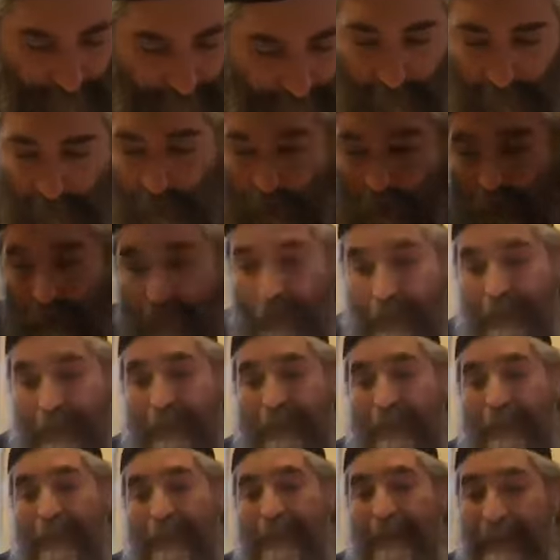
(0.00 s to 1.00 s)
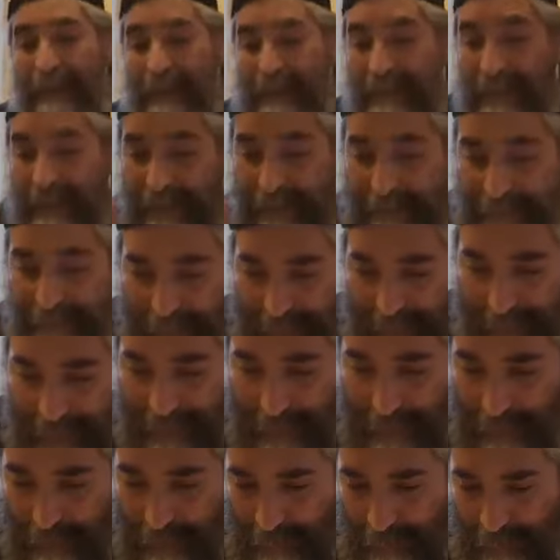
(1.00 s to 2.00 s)
So,
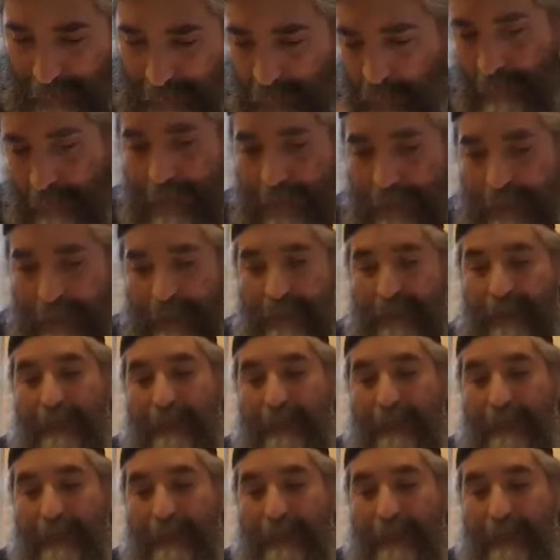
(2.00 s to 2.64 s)
Hineze, let's go back.